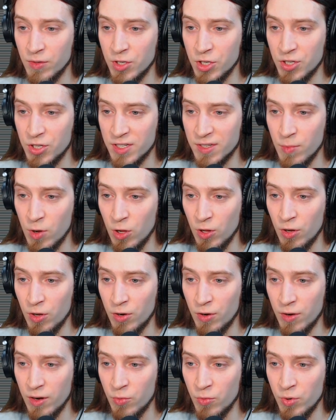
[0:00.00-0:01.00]

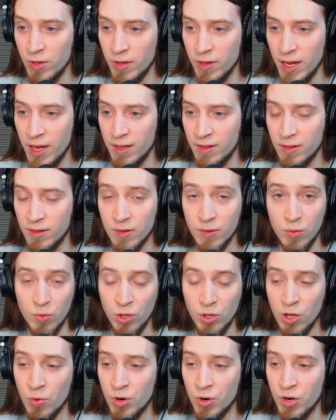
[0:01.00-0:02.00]
smaller and
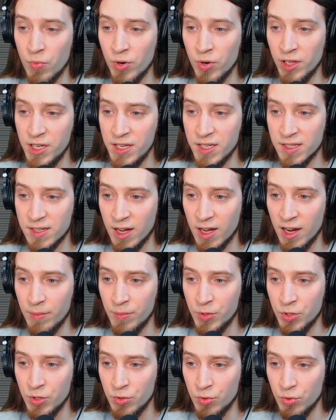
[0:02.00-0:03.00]
lower the release time
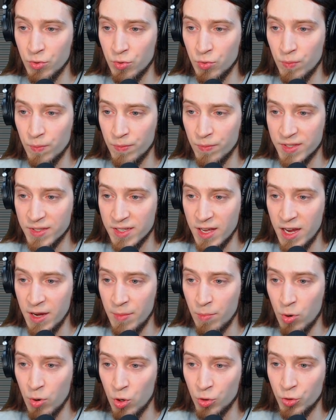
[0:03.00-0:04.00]
to, say,
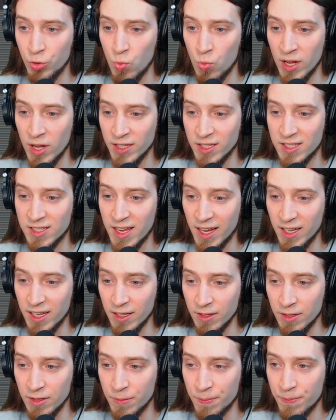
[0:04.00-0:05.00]
0.1
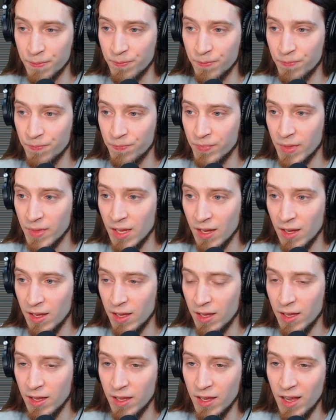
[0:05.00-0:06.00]
second.
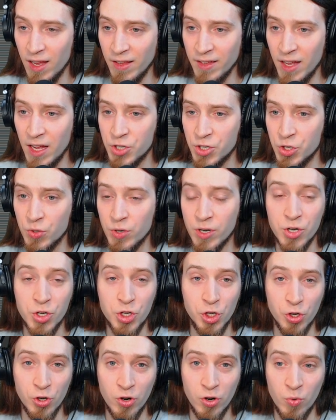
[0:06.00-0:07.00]
And that should
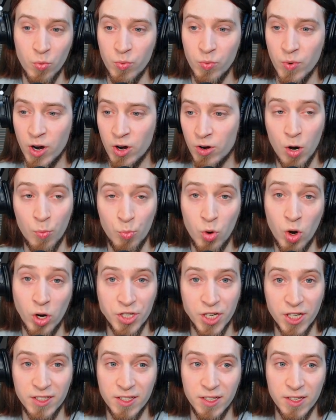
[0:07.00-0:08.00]
ensure our
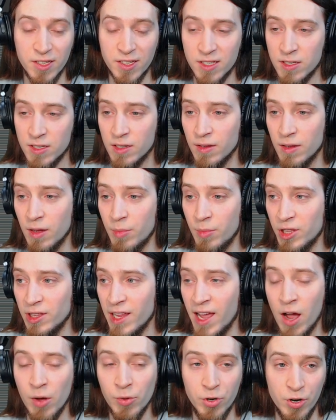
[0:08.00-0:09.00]
project is a bit
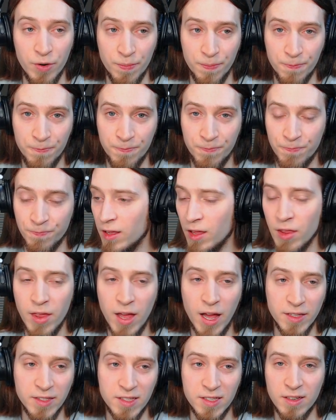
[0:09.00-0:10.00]
louder. And
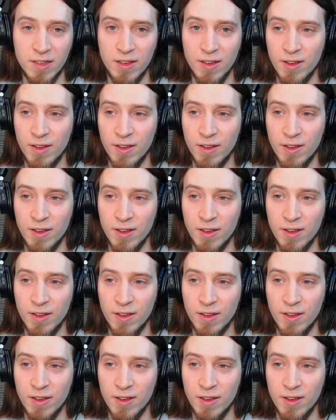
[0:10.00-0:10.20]
that's